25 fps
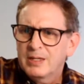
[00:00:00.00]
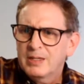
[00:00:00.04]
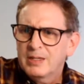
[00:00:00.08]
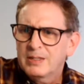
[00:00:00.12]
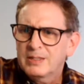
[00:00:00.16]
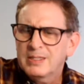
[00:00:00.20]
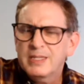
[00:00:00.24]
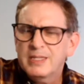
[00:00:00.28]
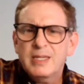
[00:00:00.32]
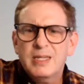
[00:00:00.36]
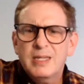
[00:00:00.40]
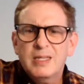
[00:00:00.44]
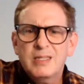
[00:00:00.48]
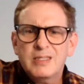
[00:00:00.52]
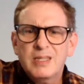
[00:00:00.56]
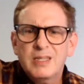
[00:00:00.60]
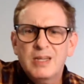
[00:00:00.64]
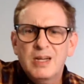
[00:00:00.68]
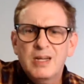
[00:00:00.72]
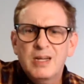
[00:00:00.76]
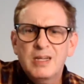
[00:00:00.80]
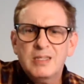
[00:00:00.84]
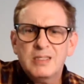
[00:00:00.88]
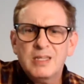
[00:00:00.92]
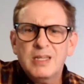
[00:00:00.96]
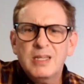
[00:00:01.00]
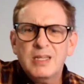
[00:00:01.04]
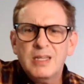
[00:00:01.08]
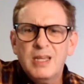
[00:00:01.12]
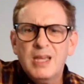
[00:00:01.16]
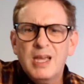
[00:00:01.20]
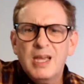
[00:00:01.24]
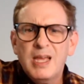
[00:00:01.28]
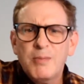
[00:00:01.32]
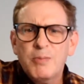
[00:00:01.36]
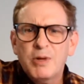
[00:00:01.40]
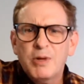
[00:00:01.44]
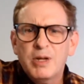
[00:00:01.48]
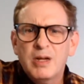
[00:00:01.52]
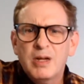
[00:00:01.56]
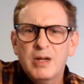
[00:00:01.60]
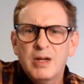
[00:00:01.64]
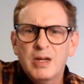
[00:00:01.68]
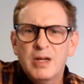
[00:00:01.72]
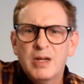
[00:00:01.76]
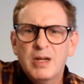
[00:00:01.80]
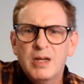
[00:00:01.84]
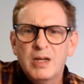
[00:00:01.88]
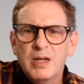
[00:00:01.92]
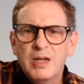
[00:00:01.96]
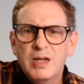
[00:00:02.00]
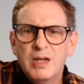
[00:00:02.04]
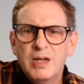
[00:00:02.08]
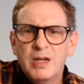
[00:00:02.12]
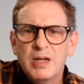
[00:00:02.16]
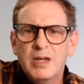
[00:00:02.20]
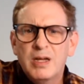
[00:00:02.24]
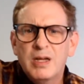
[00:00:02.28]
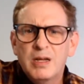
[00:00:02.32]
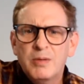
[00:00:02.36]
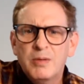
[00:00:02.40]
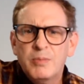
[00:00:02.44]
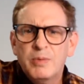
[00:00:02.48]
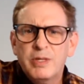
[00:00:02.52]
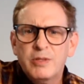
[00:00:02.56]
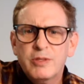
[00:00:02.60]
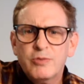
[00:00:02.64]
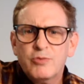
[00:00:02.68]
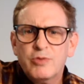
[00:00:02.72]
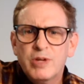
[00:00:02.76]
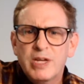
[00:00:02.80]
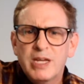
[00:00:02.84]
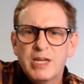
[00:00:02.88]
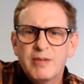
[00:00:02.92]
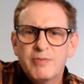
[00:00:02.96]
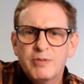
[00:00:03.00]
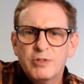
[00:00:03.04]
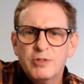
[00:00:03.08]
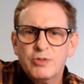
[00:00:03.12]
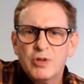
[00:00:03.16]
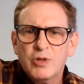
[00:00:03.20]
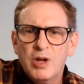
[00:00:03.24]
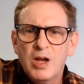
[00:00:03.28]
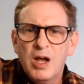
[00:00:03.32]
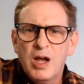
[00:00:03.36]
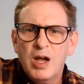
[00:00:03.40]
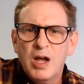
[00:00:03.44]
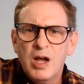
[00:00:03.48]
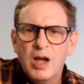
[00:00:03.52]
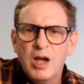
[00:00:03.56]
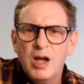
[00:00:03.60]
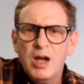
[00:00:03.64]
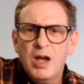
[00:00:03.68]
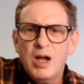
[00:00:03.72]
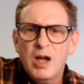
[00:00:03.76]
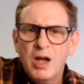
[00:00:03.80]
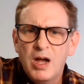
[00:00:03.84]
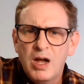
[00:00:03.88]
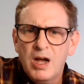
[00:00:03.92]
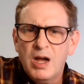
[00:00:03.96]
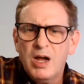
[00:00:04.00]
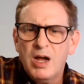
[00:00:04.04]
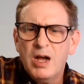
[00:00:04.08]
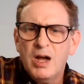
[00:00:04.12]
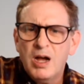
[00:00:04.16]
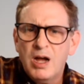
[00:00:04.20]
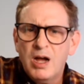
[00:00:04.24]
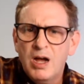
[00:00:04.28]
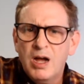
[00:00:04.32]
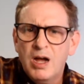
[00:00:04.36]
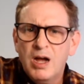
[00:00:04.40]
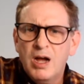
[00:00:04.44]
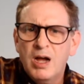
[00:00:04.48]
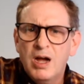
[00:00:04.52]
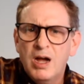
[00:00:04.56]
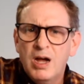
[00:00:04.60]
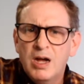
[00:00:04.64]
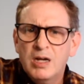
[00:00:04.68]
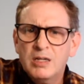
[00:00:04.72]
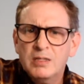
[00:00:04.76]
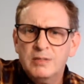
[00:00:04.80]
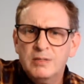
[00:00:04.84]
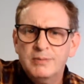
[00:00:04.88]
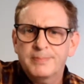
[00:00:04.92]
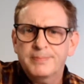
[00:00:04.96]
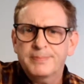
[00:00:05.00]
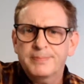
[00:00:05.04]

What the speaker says: Singing songs and yammering on with Trevor Strong.